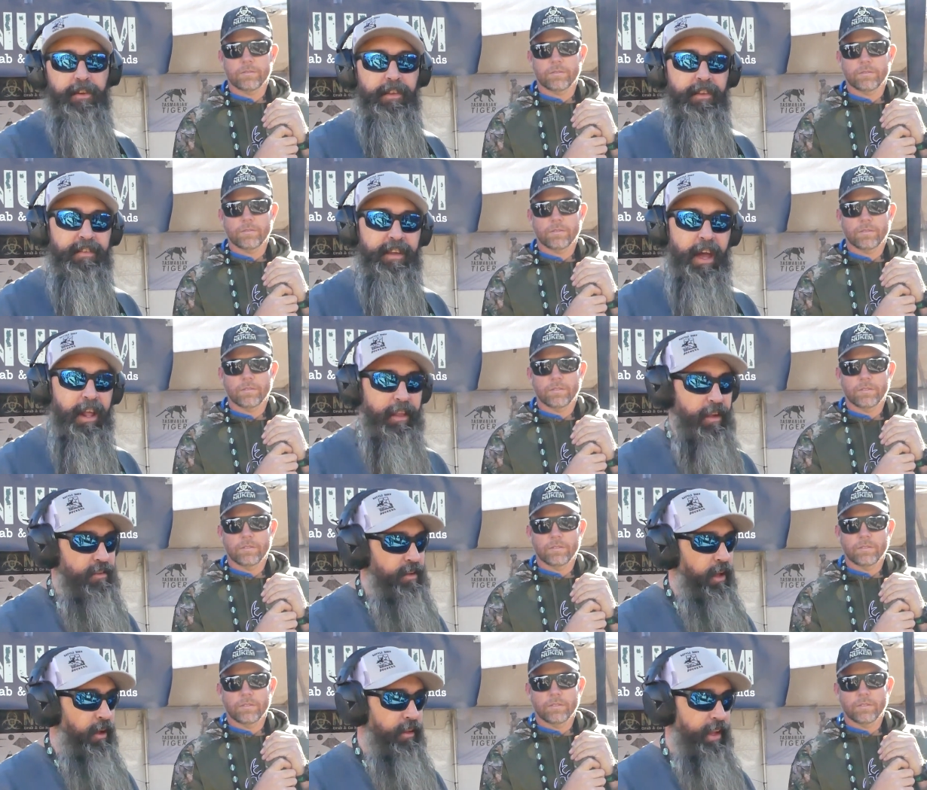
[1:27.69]
Speaker 1: or to the side of this.
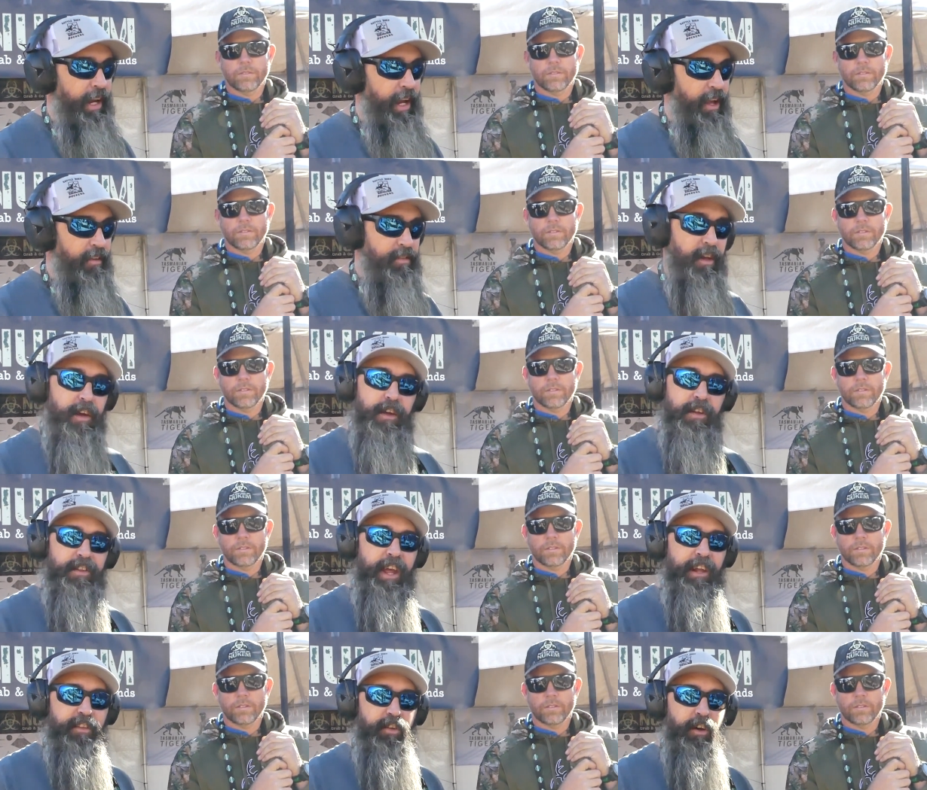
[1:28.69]
The other thing is you
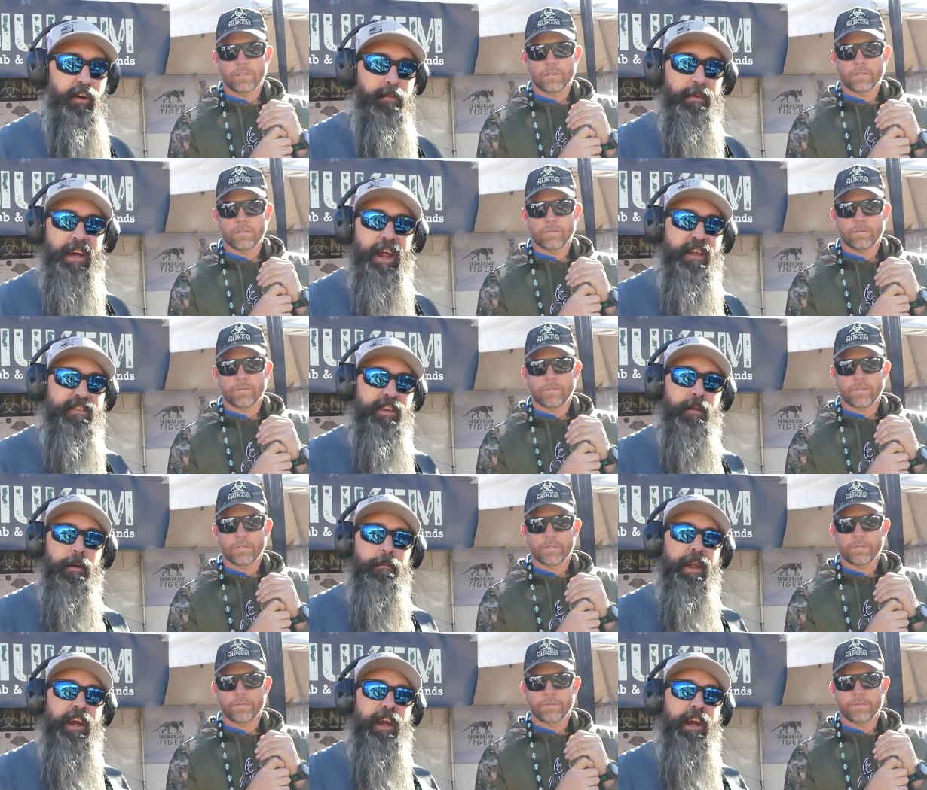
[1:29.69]
take two of them, kind of set them up